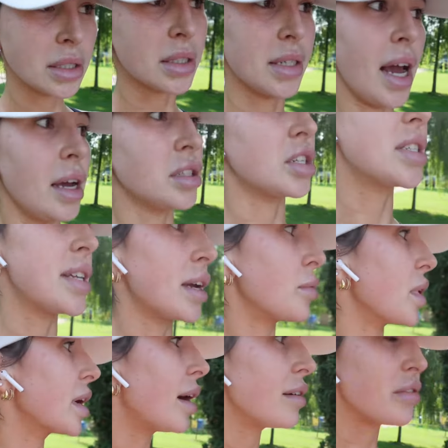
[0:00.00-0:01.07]
yeah, just like
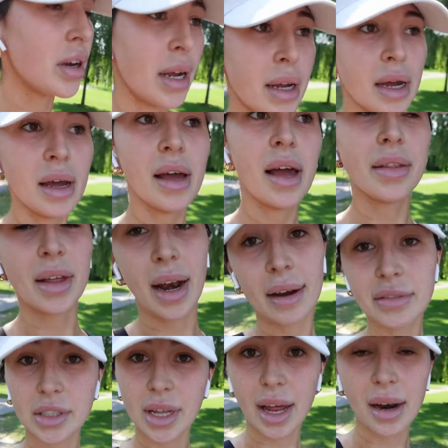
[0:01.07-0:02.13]
recovering, and then
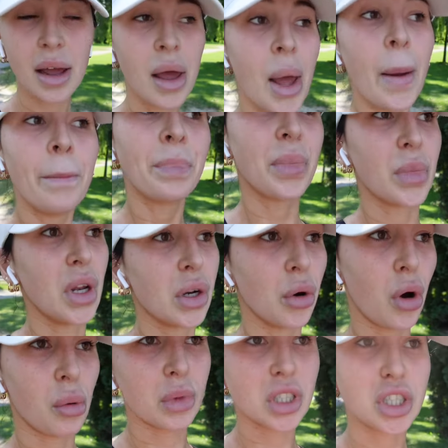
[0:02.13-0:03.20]
after that I'm gonna go
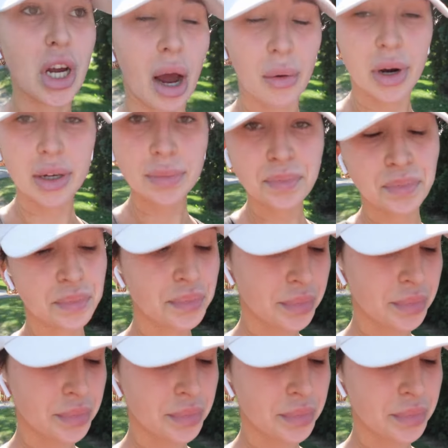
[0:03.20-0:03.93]
home and shower, and